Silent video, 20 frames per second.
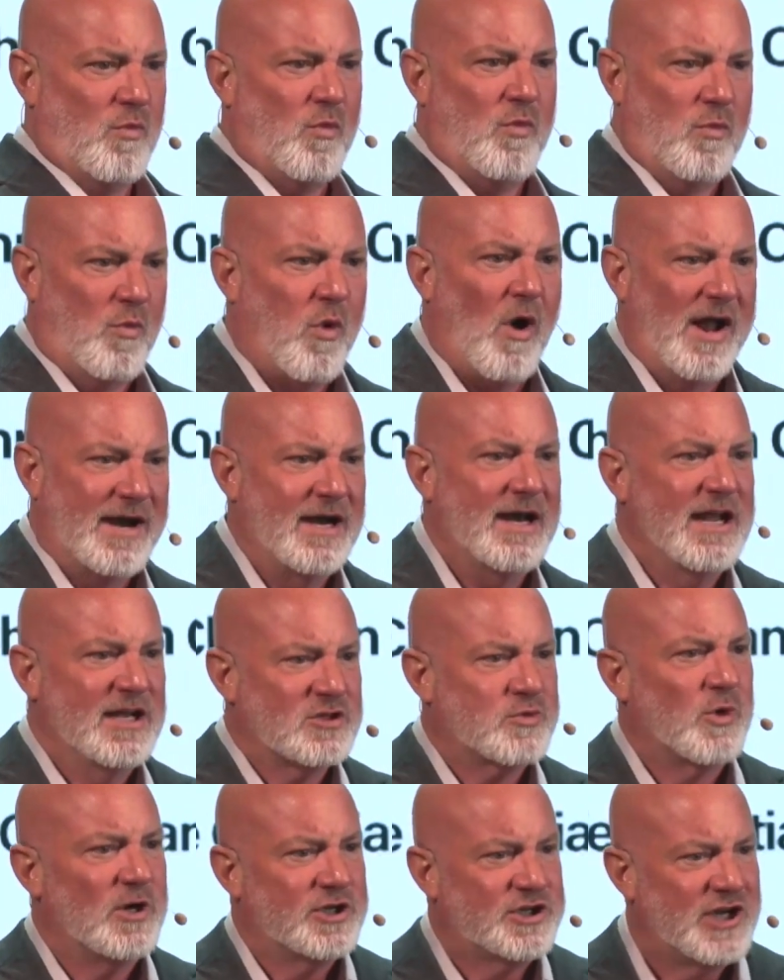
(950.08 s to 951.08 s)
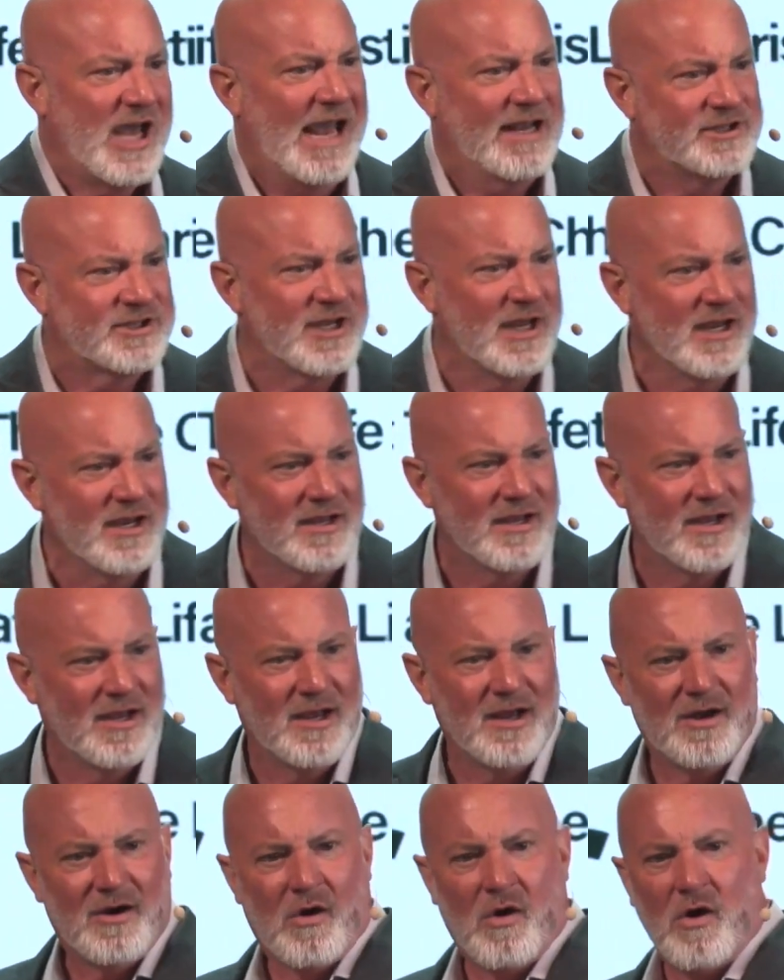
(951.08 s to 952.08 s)
what it is we're chasing
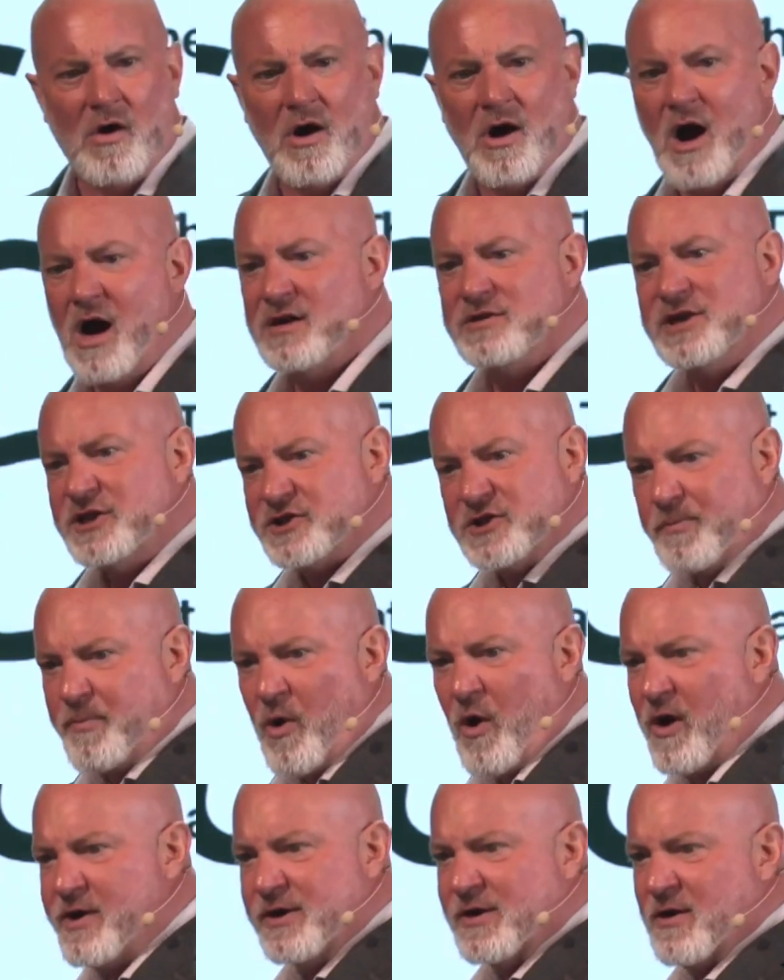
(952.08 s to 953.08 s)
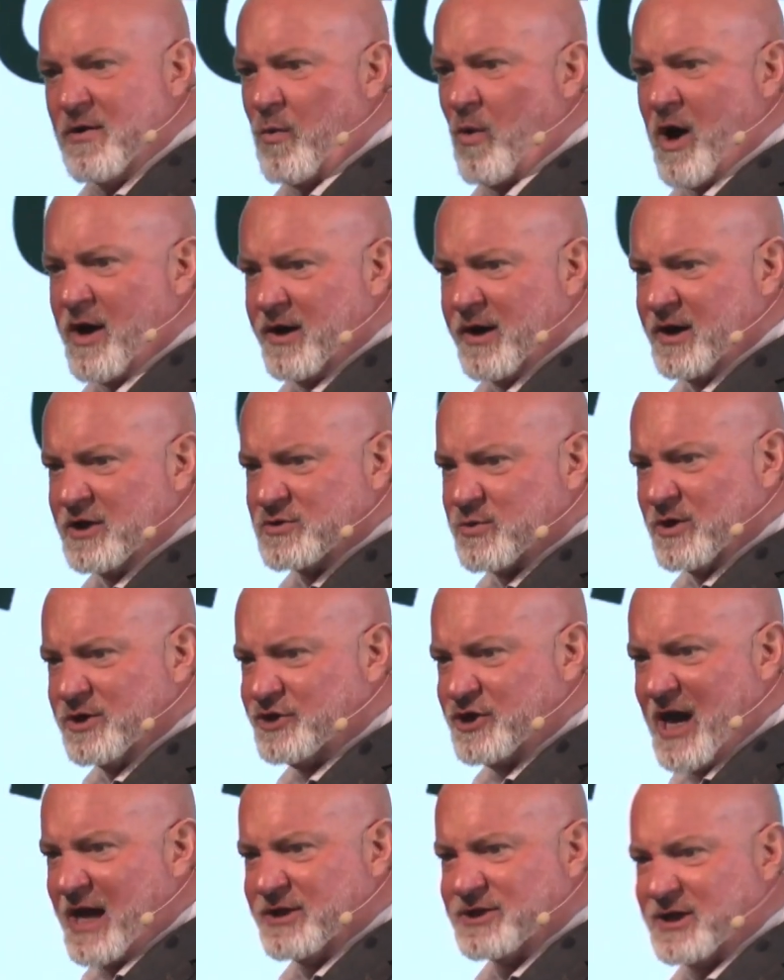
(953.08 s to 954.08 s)
or are disappointed in what it is we're
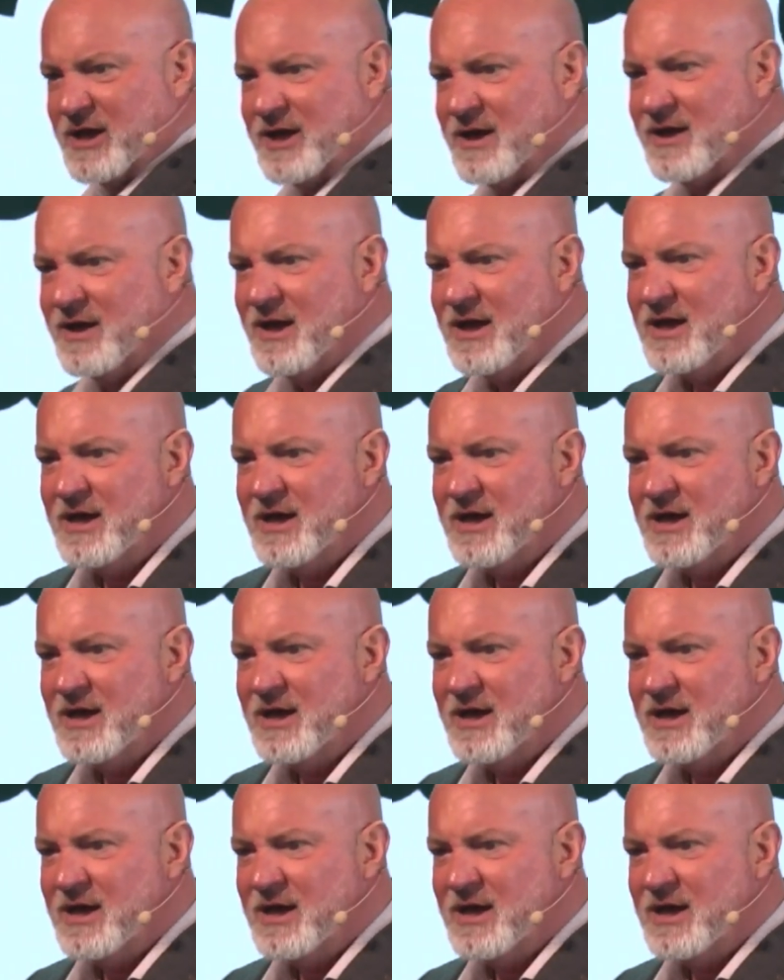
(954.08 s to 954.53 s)
chasing,